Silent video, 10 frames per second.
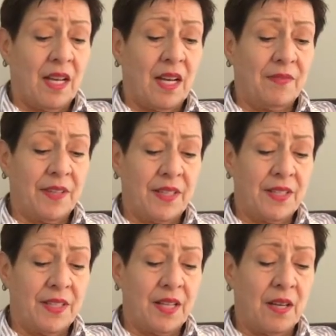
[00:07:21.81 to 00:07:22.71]
I
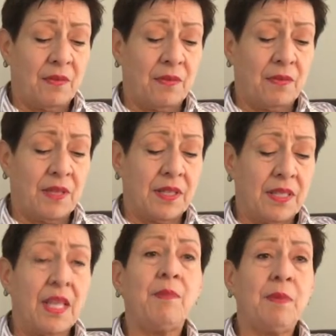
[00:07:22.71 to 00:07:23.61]
fell in love with
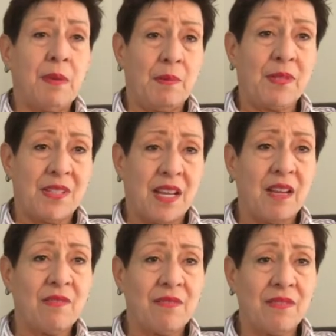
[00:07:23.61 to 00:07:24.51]
keeping people
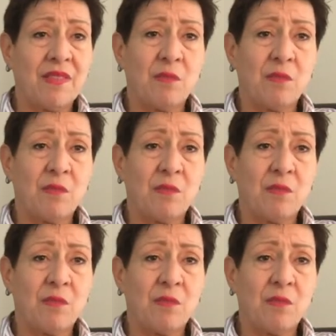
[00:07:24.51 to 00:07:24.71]
safe,